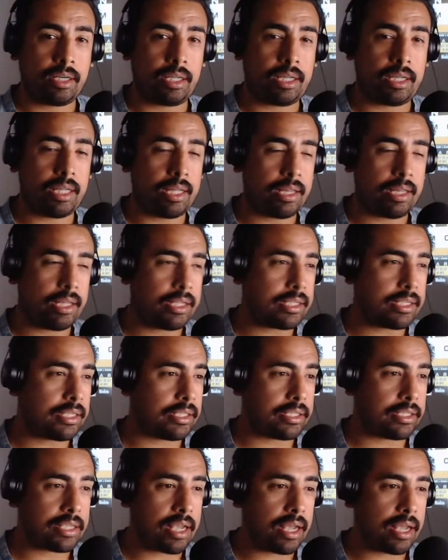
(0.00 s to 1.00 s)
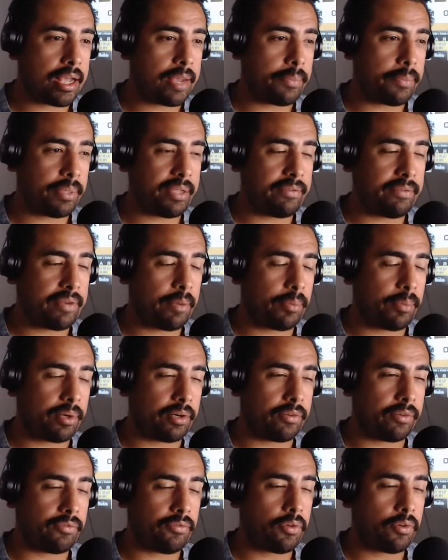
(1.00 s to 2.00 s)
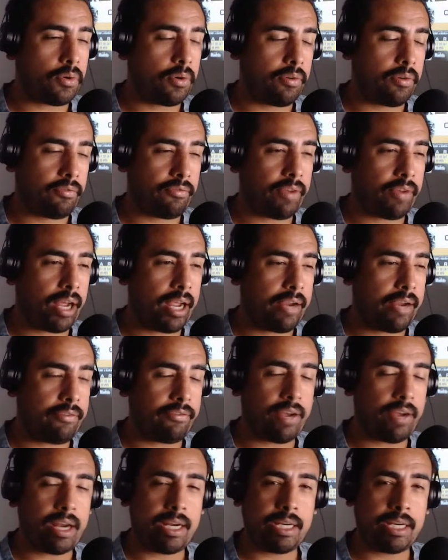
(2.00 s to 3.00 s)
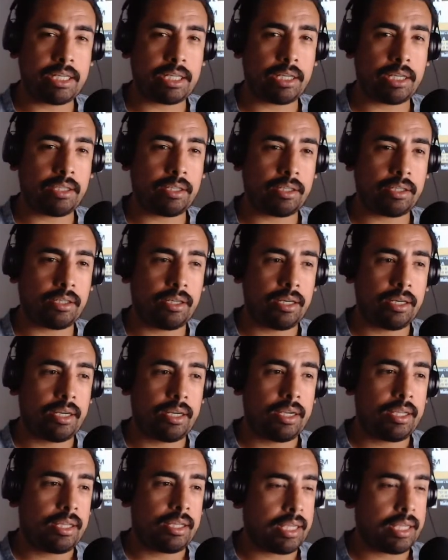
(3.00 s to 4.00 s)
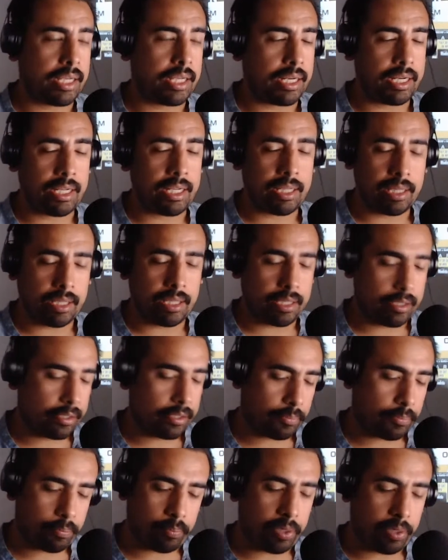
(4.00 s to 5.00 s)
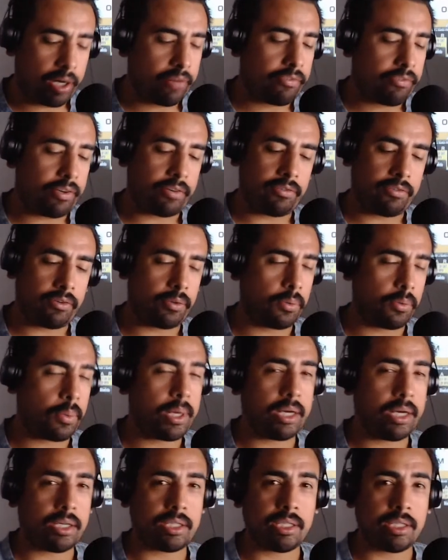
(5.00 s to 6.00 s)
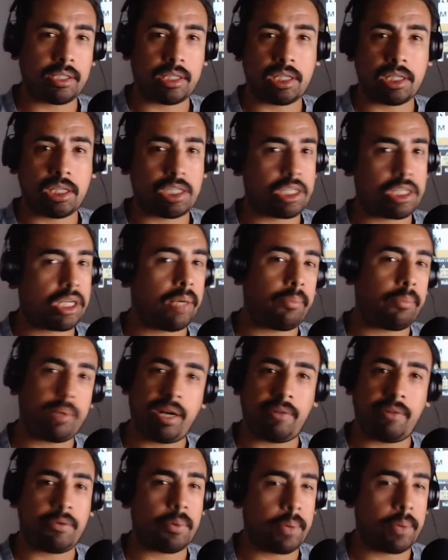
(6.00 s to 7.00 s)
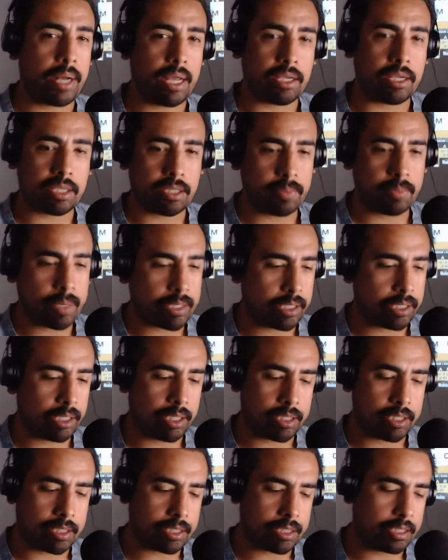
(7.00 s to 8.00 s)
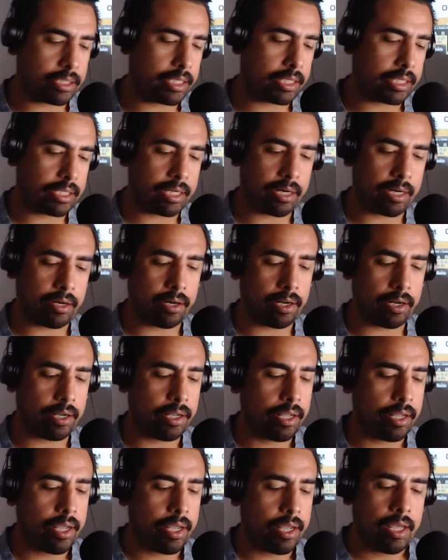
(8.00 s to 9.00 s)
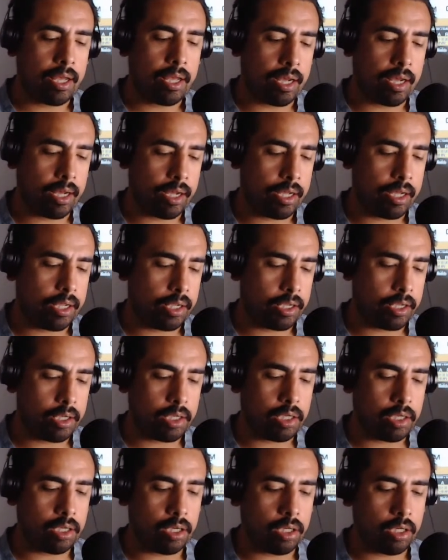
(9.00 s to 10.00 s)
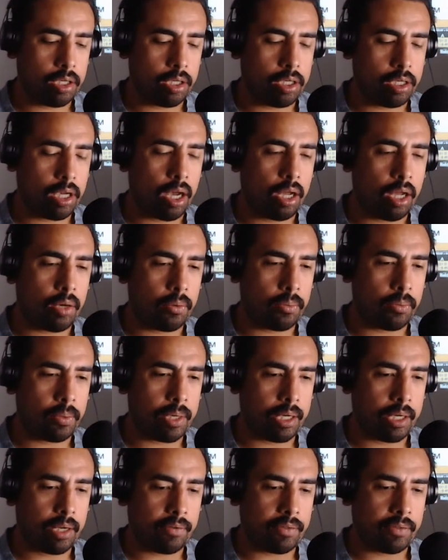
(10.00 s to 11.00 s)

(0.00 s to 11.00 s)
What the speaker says: This is, I believe, number 4 and 5 fighting each other. They can perfect for the winner to just jump everyone else, especially because Teixeira, Jan winning